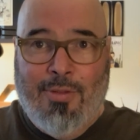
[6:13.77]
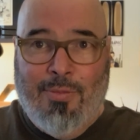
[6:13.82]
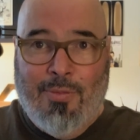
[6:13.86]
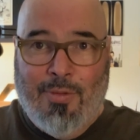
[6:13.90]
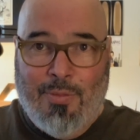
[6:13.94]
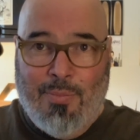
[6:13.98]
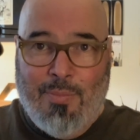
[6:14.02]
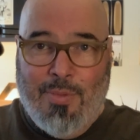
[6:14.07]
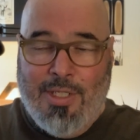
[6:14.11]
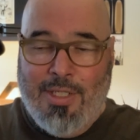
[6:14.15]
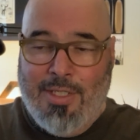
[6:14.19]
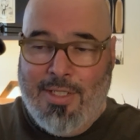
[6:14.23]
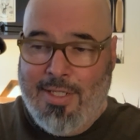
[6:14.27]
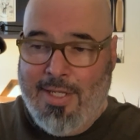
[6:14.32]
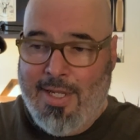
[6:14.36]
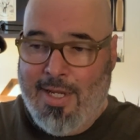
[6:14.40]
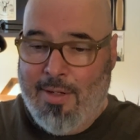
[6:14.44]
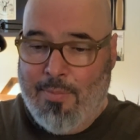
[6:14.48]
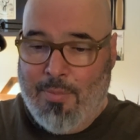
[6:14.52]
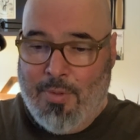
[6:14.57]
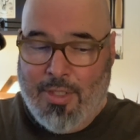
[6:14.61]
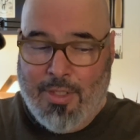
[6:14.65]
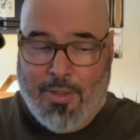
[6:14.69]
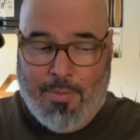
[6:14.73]
with me
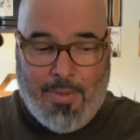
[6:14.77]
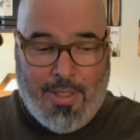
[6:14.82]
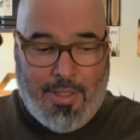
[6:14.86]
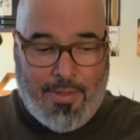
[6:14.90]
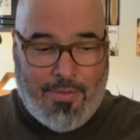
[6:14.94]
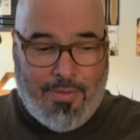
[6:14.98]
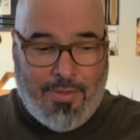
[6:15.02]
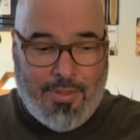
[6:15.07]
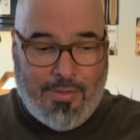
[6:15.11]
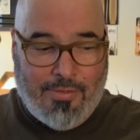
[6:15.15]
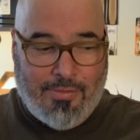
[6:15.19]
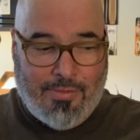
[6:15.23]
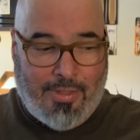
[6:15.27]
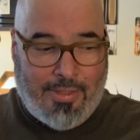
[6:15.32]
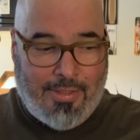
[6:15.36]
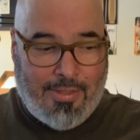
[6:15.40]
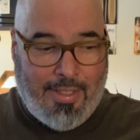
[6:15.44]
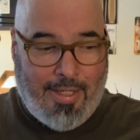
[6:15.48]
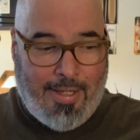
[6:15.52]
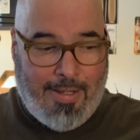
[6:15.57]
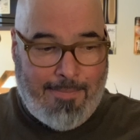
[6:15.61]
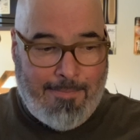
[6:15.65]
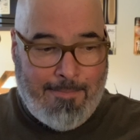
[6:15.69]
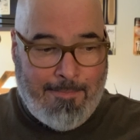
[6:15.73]
yammering about things like
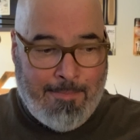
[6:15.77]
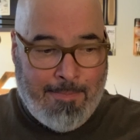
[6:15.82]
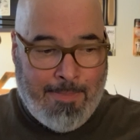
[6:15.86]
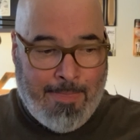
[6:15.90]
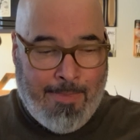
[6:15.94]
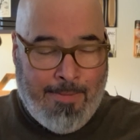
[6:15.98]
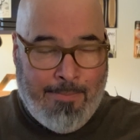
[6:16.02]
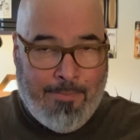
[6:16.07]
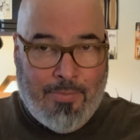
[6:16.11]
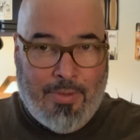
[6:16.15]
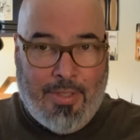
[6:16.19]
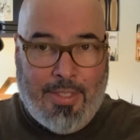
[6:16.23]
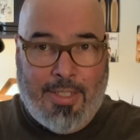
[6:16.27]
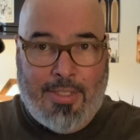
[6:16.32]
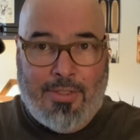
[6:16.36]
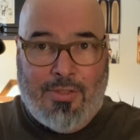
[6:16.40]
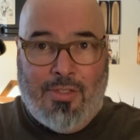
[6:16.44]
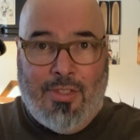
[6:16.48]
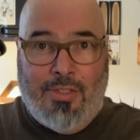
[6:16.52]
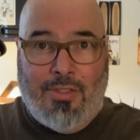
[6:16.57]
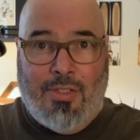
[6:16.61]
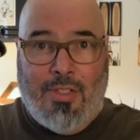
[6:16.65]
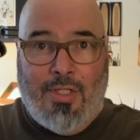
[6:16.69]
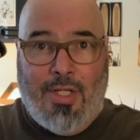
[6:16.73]
that. But like I
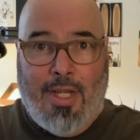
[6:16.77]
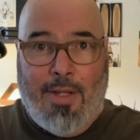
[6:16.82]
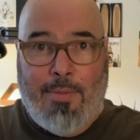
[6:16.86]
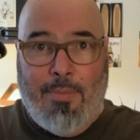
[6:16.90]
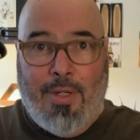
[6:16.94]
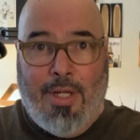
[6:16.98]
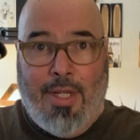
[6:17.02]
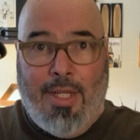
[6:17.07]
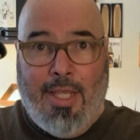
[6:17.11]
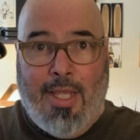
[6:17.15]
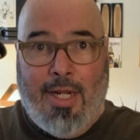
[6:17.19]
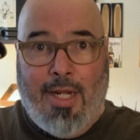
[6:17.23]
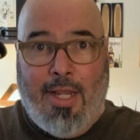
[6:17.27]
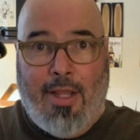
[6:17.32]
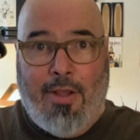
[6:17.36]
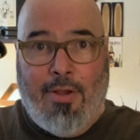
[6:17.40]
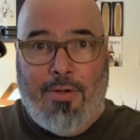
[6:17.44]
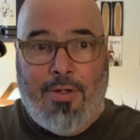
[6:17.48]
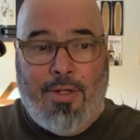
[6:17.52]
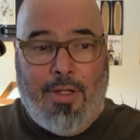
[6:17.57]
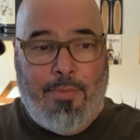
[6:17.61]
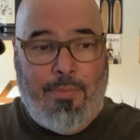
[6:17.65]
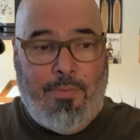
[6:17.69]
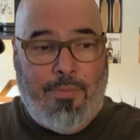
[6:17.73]
said, today I'm going to head
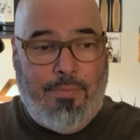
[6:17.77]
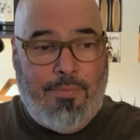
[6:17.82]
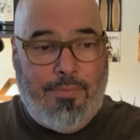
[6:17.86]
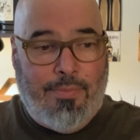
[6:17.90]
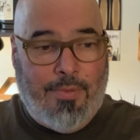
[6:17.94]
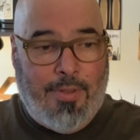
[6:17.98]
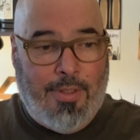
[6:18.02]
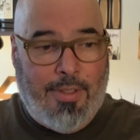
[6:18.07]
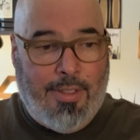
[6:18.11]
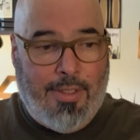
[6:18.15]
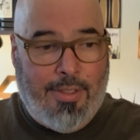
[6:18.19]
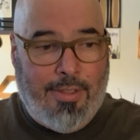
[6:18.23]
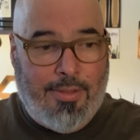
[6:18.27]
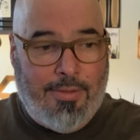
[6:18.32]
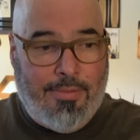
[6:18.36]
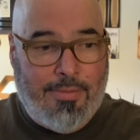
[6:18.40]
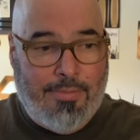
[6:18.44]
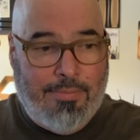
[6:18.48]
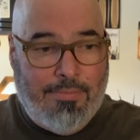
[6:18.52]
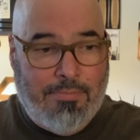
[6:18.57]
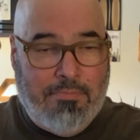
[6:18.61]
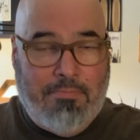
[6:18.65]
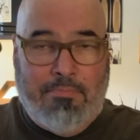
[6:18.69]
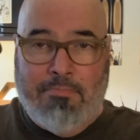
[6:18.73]
out. I'm
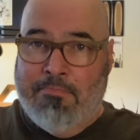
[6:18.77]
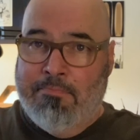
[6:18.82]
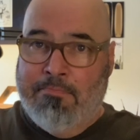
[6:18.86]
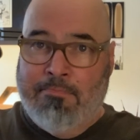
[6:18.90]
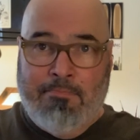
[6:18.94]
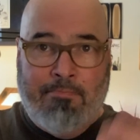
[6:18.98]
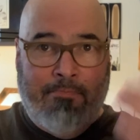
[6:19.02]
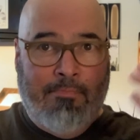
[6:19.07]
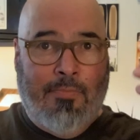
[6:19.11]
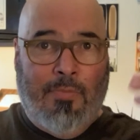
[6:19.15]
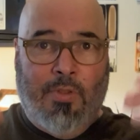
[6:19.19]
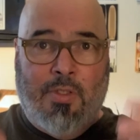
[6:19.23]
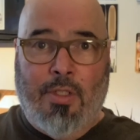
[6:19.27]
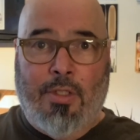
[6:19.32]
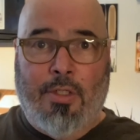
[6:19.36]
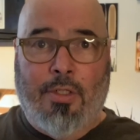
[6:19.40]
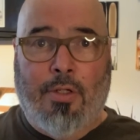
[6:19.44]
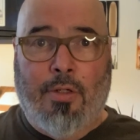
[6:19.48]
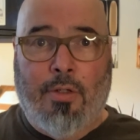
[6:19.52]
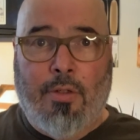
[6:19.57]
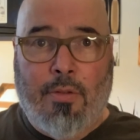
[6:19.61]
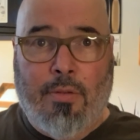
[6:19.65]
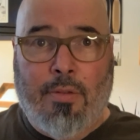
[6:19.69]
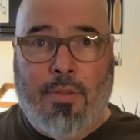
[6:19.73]
going to
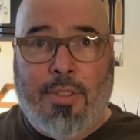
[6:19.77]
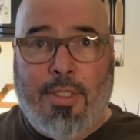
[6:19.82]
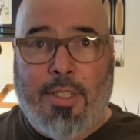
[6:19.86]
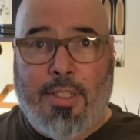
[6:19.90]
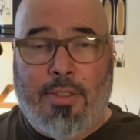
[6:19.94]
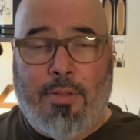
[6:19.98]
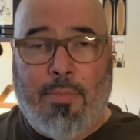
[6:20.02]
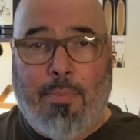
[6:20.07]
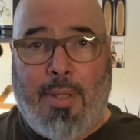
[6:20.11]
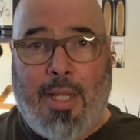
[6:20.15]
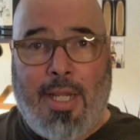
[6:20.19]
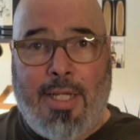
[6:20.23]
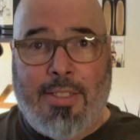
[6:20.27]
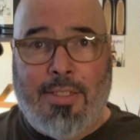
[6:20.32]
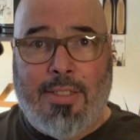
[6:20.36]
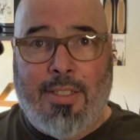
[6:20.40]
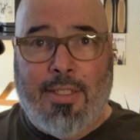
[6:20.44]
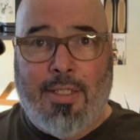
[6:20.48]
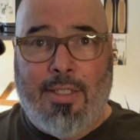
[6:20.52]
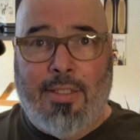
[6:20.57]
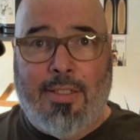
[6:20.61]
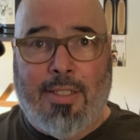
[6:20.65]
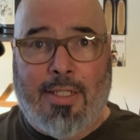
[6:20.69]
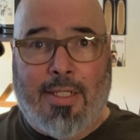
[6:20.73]
go get the bike
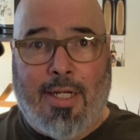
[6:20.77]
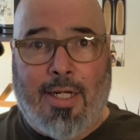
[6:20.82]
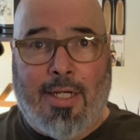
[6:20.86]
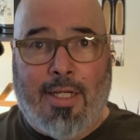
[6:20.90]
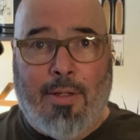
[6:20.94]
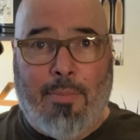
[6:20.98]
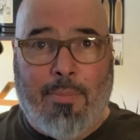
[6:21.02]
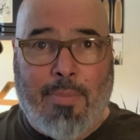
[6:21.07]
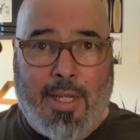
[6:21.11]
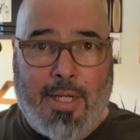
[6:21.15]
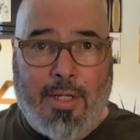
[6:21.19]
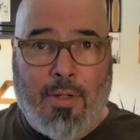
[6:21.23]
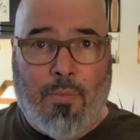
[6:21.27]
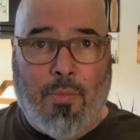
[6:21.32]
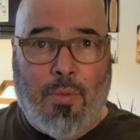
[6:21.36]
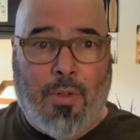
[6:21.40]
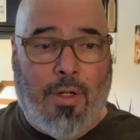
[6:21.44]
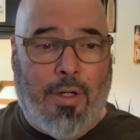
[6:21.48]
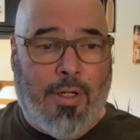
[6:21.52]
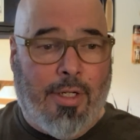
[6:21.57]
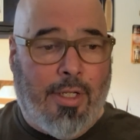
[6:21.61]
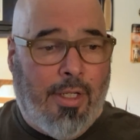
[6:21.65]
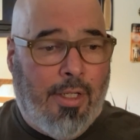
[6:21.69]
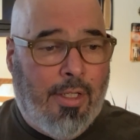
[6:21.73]
done. I got to come back and
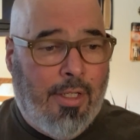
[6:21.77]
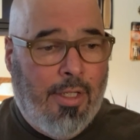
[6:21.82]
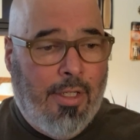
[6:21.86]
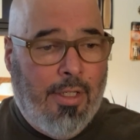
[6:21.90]
work.